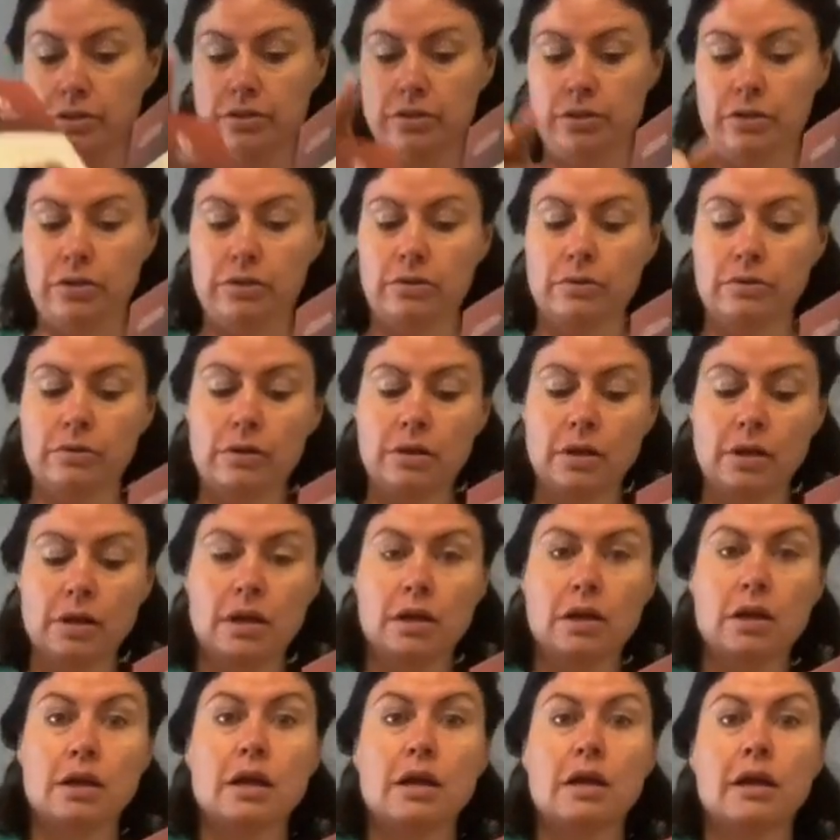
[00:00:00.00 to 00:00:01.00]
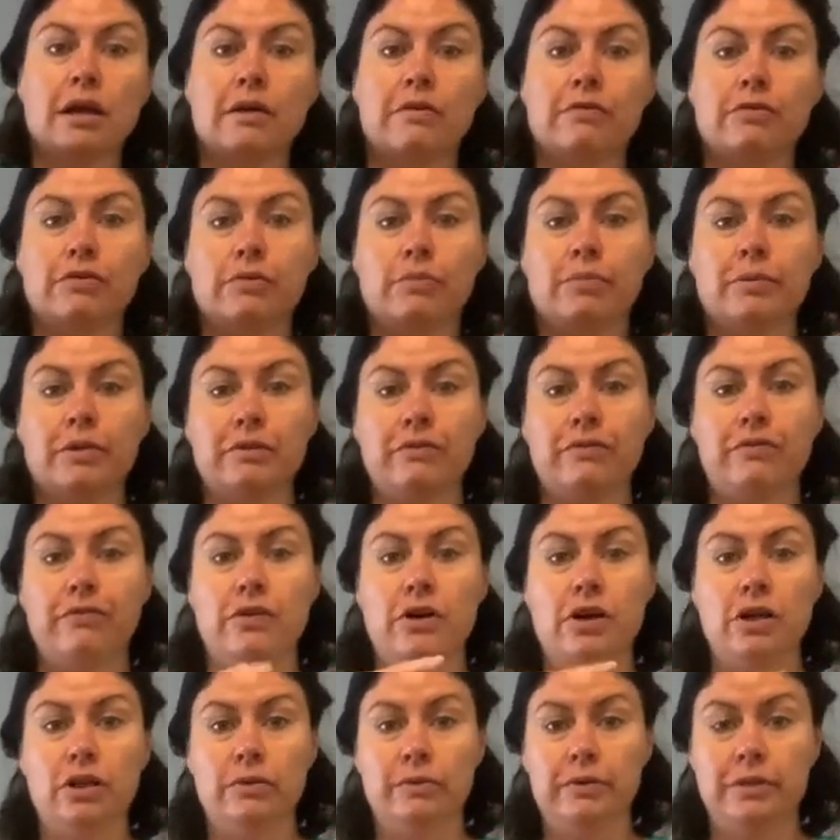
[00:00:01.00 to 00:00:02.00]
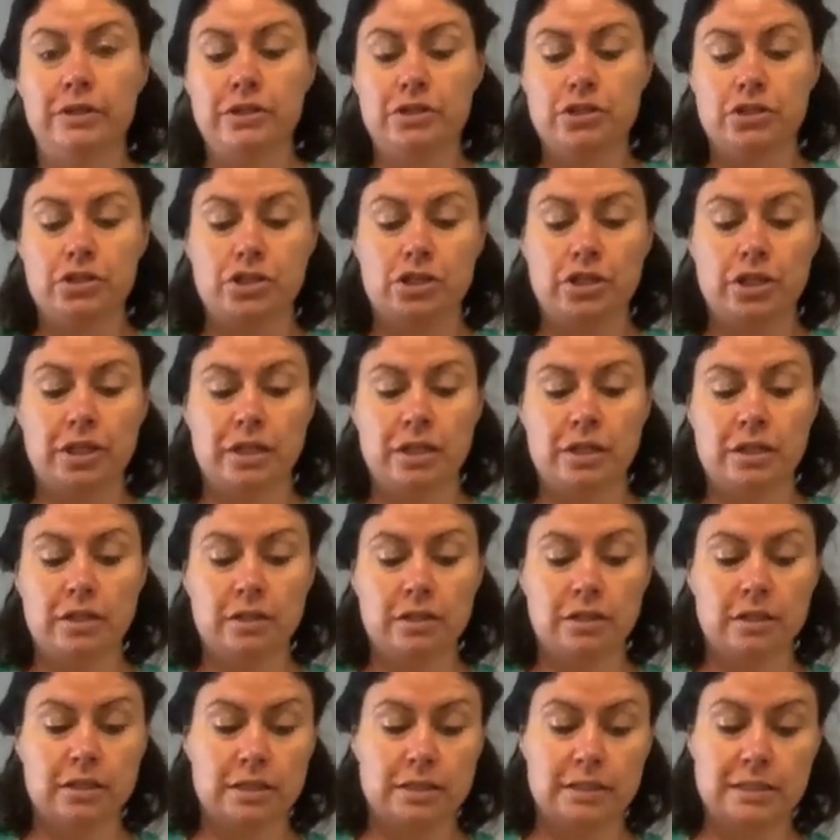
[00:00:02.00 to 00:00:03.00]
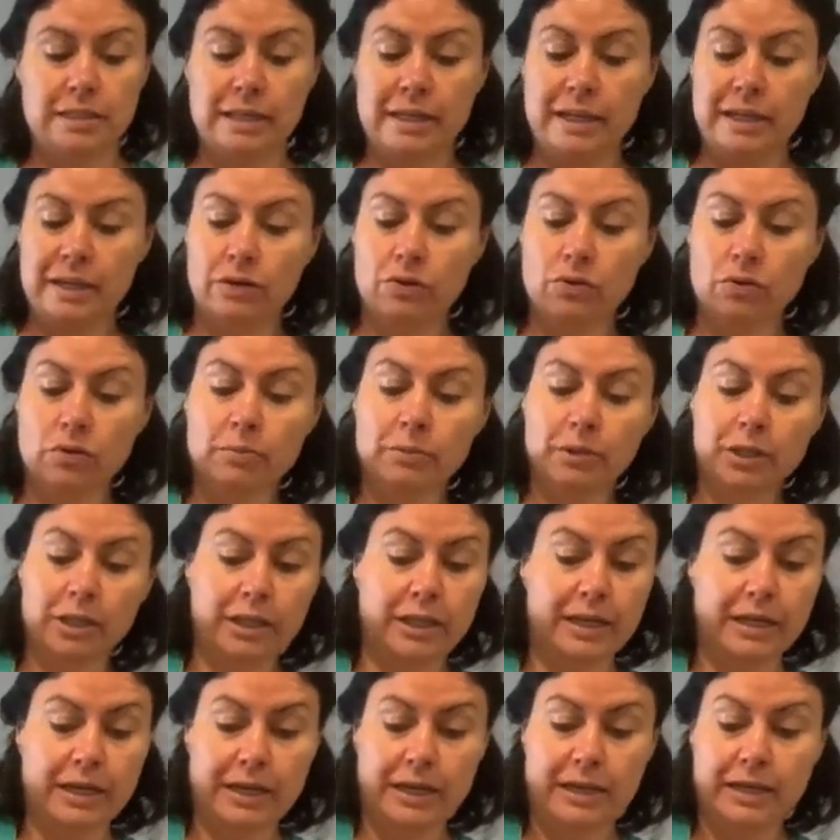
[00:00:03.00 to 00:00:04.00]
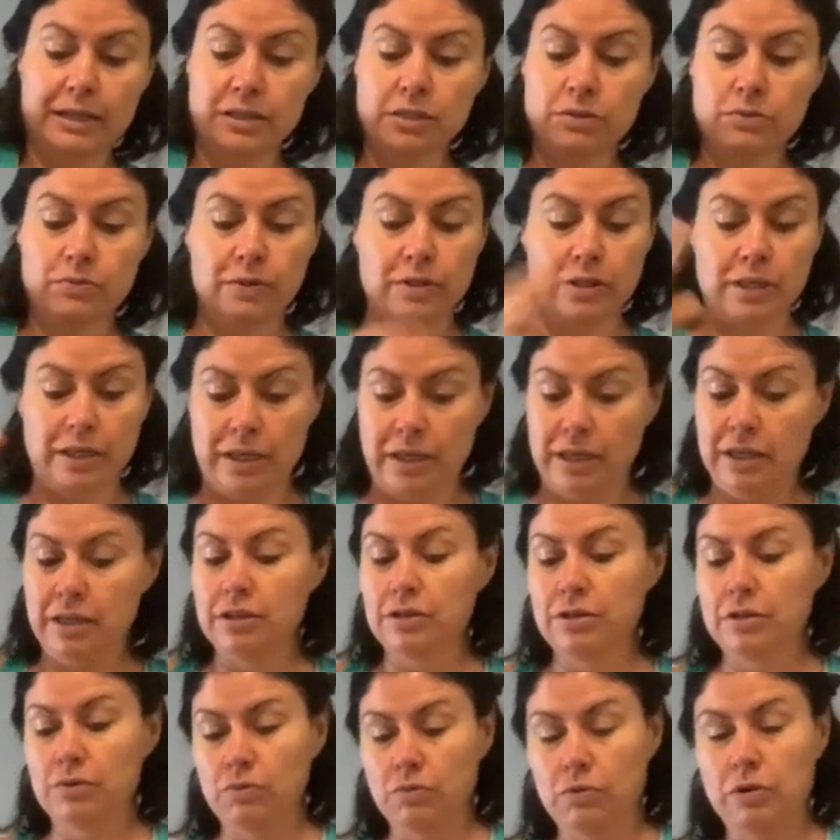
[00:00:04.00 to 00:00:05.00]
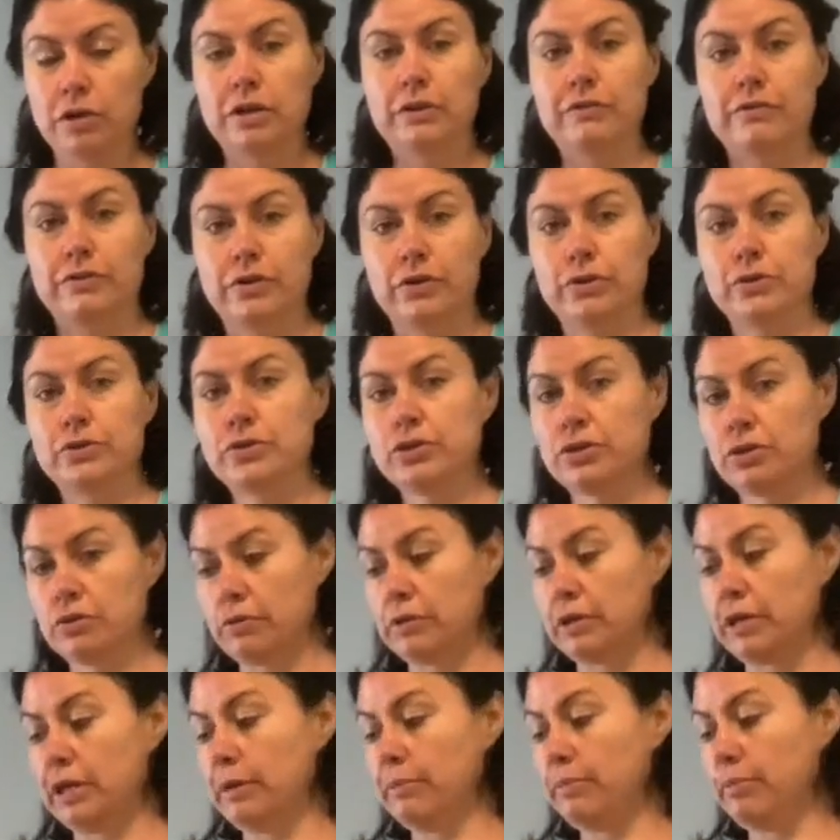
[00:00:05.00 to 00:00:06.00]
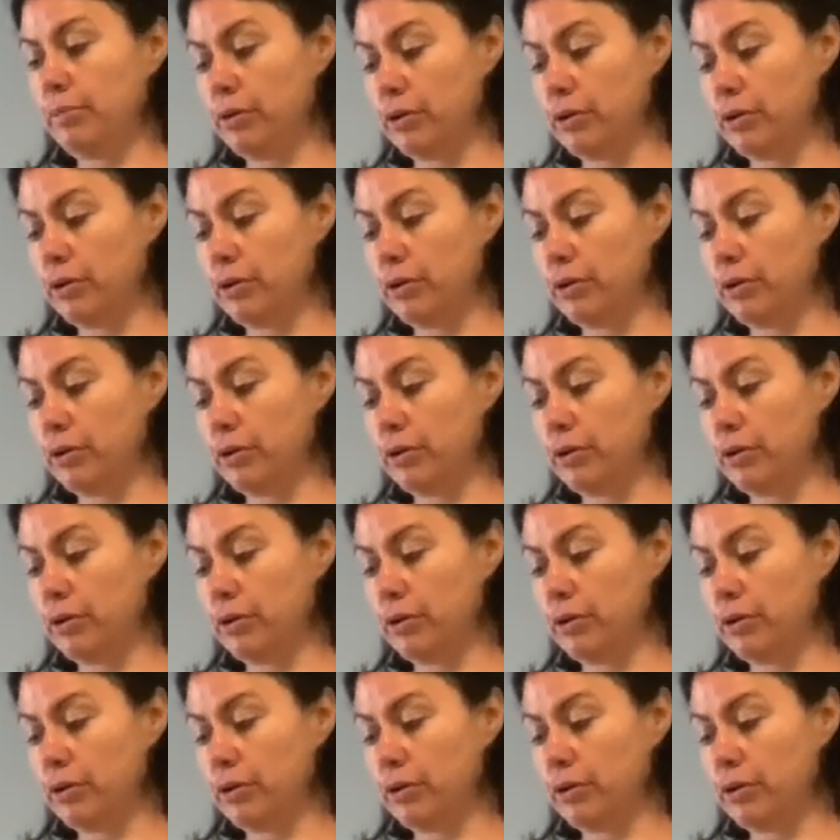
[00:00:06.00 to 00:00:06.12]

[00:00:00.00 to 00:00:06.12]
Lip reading: So if you've been following this channel, the day normally ends with either one of those three: